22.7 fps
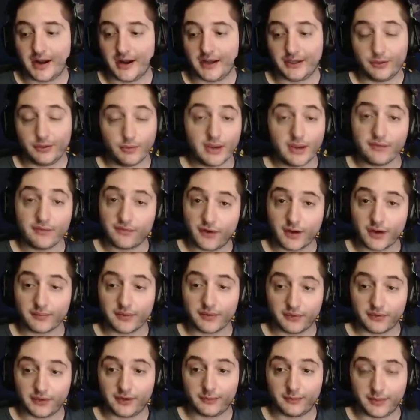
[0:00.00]
You get farmed a
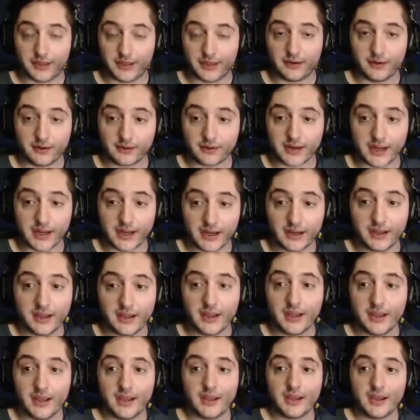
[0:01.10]
little bit, okay?
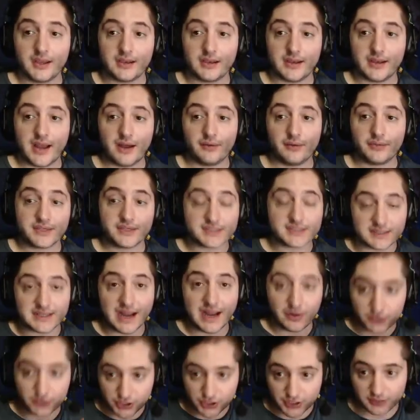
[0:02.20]
Now, this is how
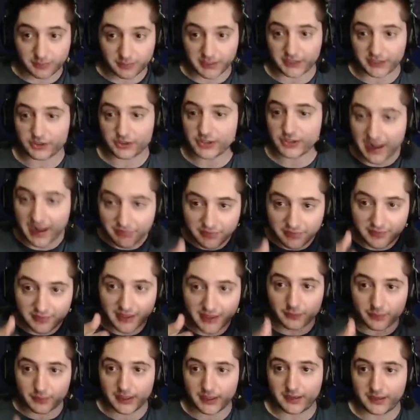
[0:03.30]
it should be. You should have to take
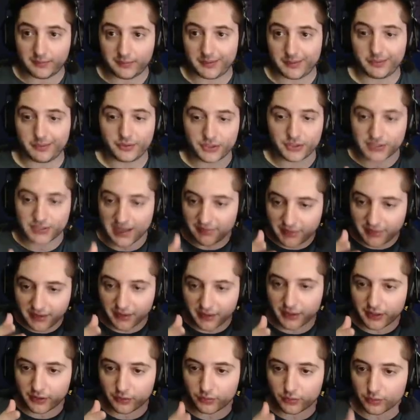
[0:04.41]
a raid of people. You should have to
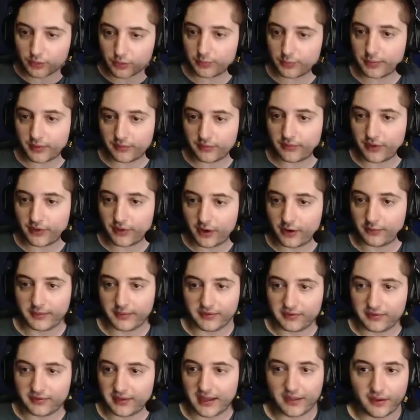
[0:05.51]
get a group of the
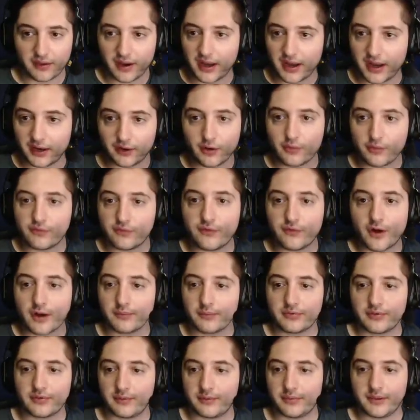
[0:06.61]
homies together and go farm
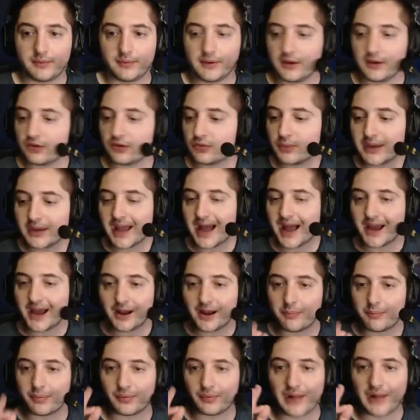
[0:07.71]
something because we had a
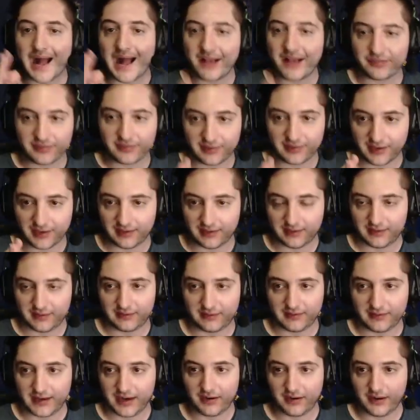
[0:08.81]
blast in
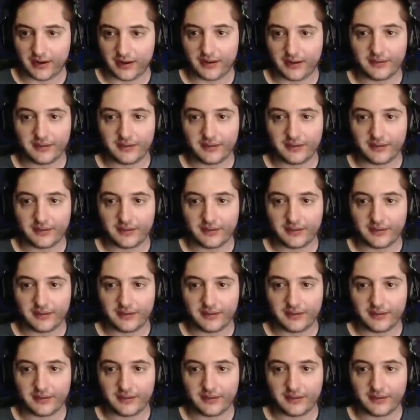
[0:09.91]
this area.